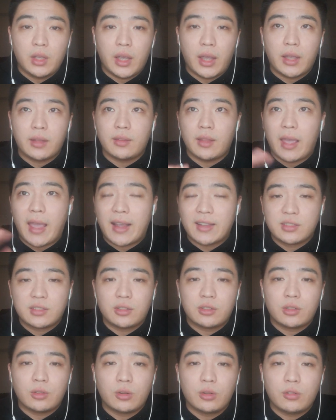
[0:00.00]
and
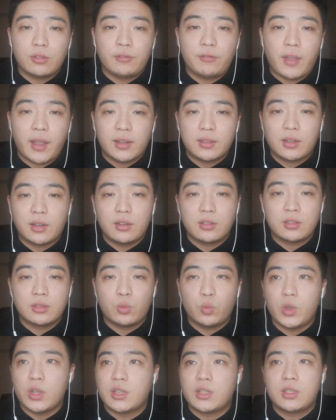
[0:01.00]
external factors,
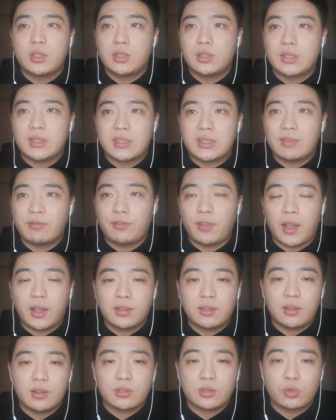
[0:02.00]
which these
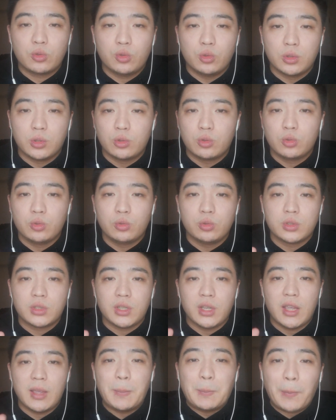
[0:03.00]
factors could do
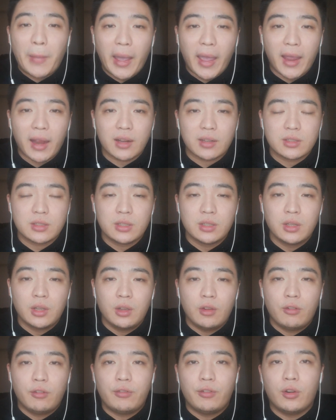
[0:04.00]
the impact
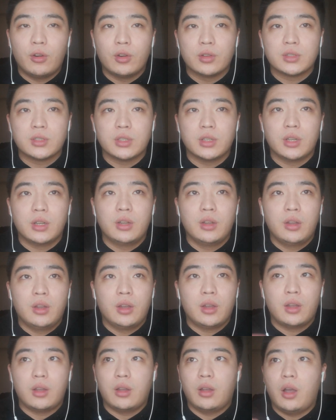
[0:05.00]
for the
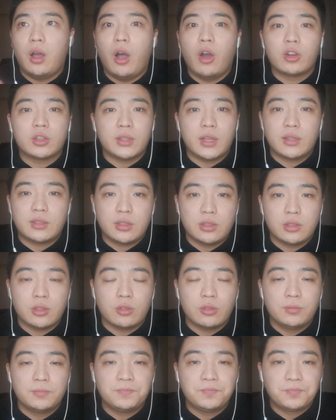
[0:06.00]

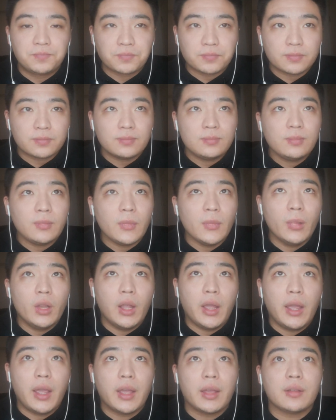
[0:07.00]
organizational.
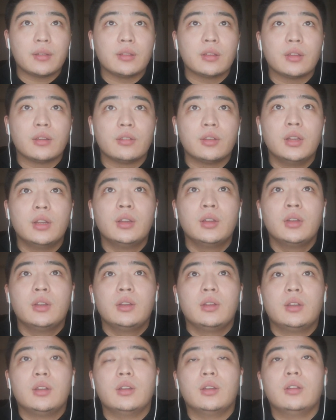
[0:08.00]
And
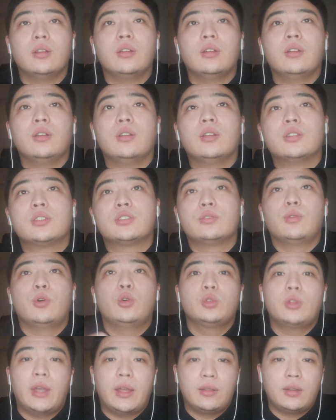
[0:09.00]

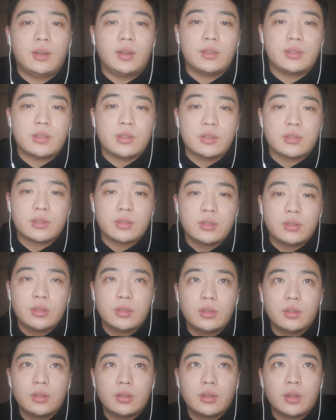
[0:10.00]
SWOT analysis,
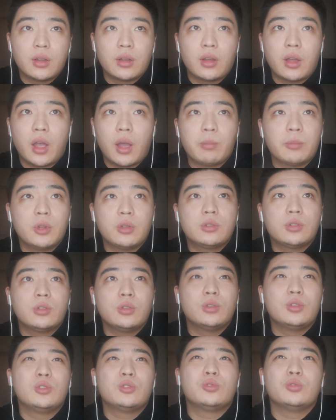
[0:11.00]
I'm not
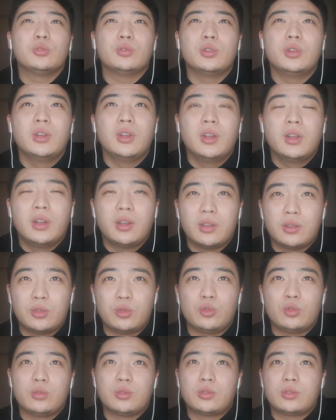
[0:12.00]
going to
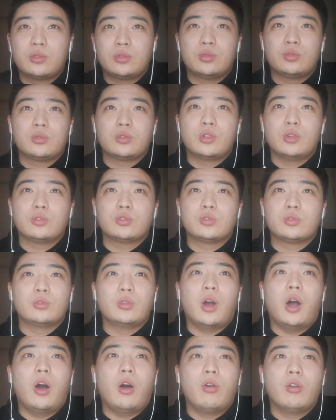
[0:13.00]
go
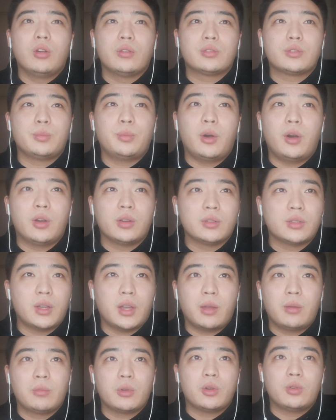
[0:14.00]
through all of the points.
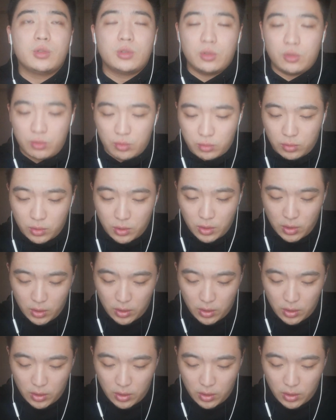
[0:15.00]
I'm going to